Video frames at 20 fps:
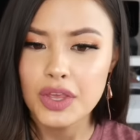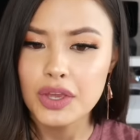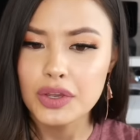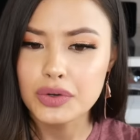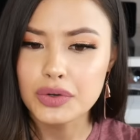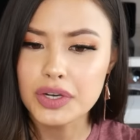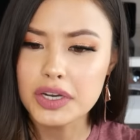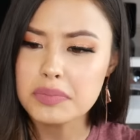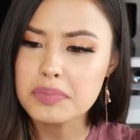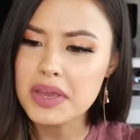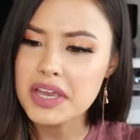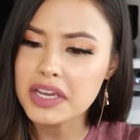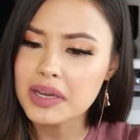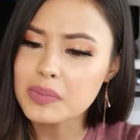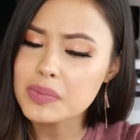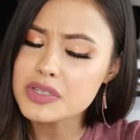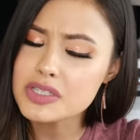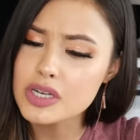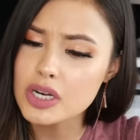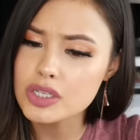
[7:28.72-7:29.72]
Korean
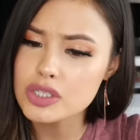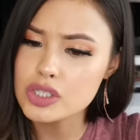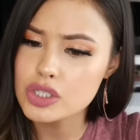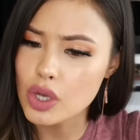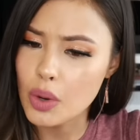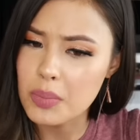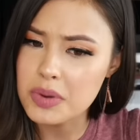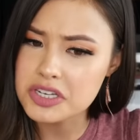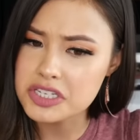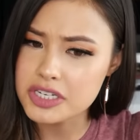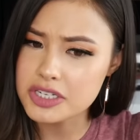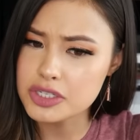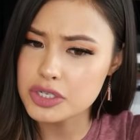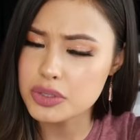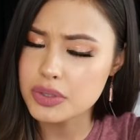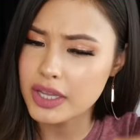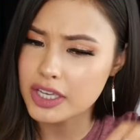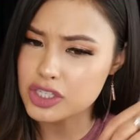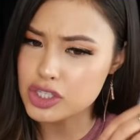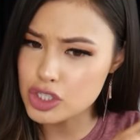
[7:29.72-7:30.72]
makeup is not so much
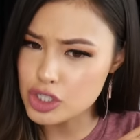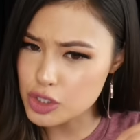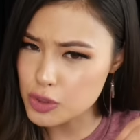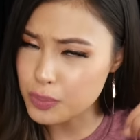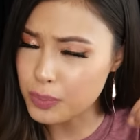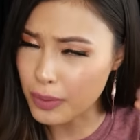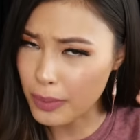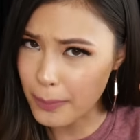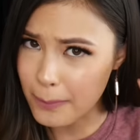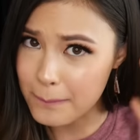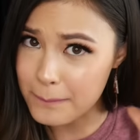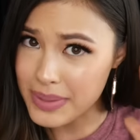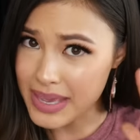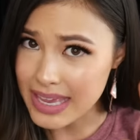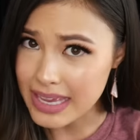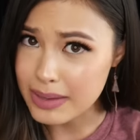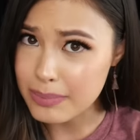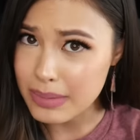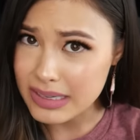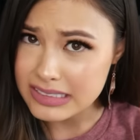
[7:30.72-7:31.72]
into like super
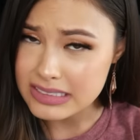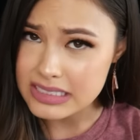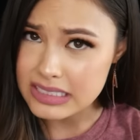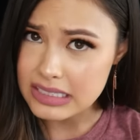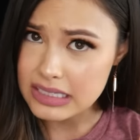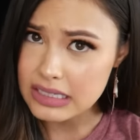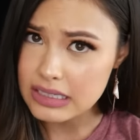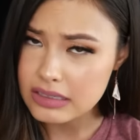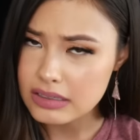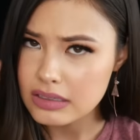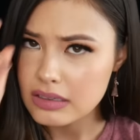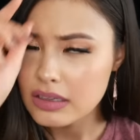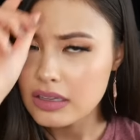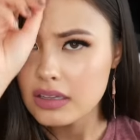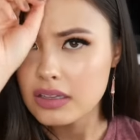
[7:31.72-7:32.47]
pigmented,